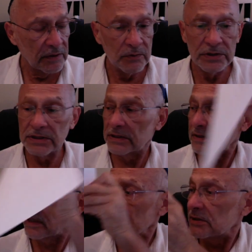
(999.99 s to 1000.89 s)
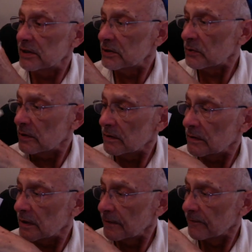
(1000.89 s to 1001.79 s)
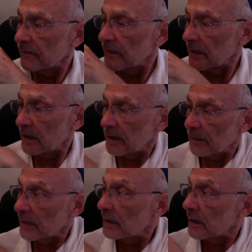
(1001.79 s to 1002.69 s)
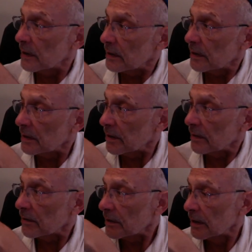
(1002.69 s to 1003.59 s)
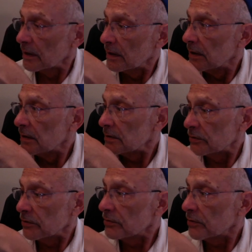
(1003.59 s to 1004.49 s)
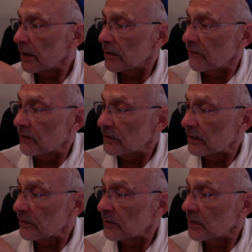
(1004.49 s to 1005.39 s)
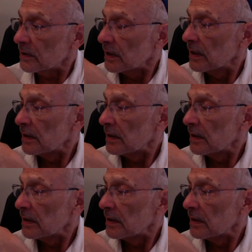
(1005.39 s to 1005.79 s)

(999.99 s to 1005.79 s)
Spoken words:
which is the same as this one, okay, at the here, okay? So don't get confused with this one.